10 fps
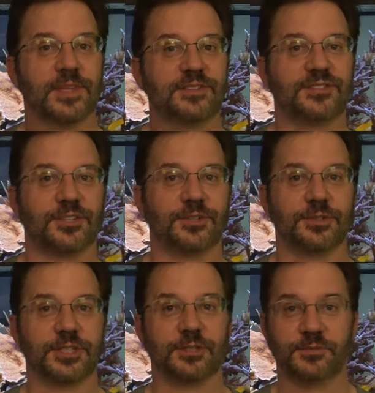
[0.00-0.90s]
So,
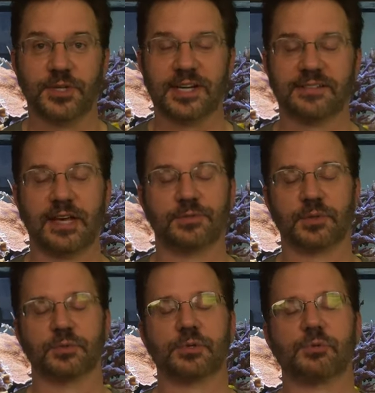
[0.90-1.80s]
you know, if you guys have a
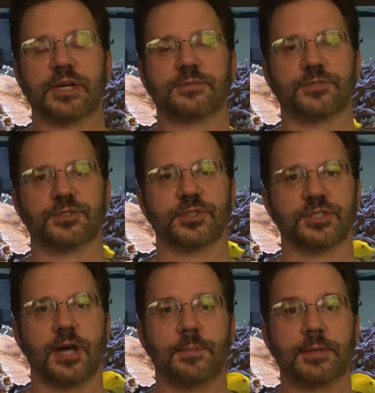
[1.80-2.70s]
request for a
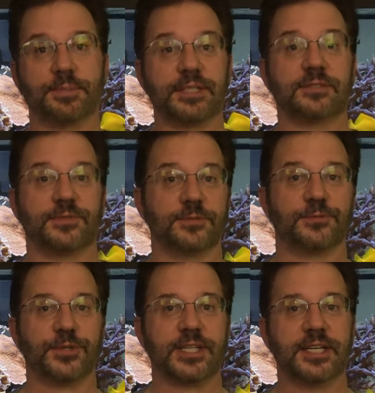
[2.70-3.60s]
certain topic, please feel
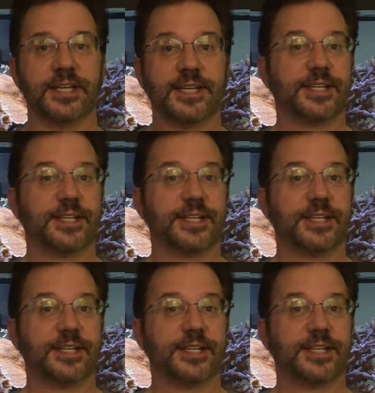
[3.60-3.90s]
free